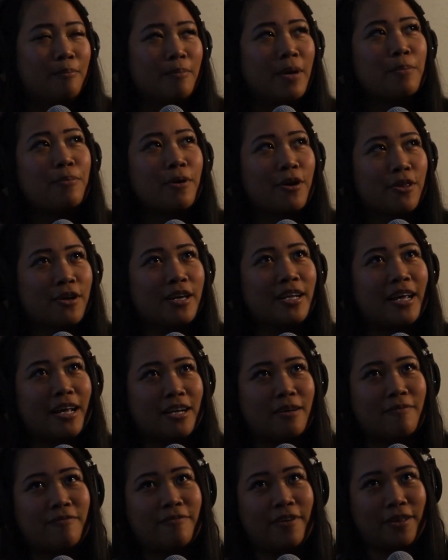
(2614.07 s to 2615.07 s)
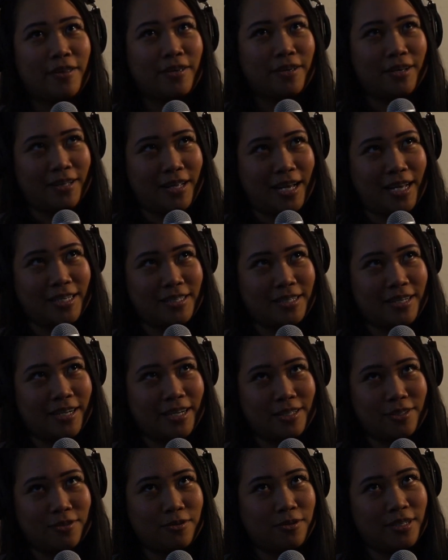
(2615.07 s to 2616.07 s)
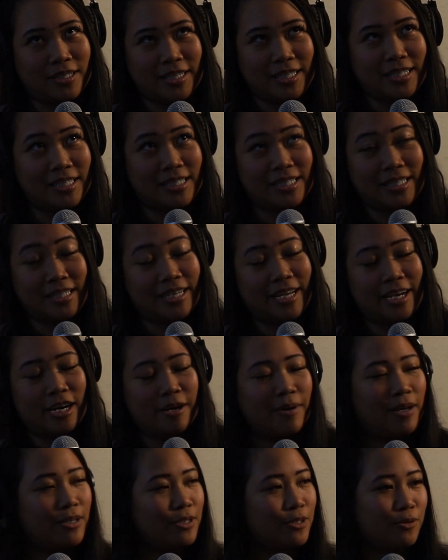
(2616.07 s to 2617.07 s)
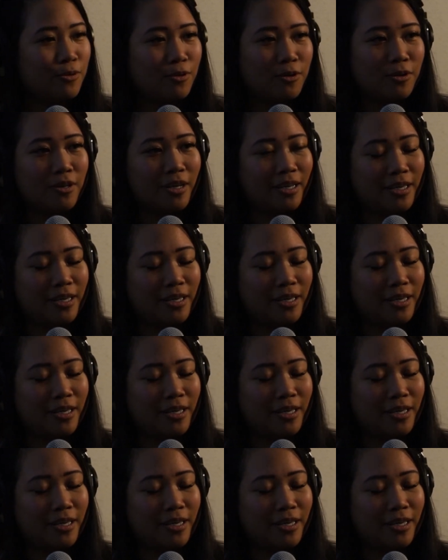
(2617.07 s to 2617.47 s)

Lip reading: my brother had ended up failing a class in high school because he just didn't care about school.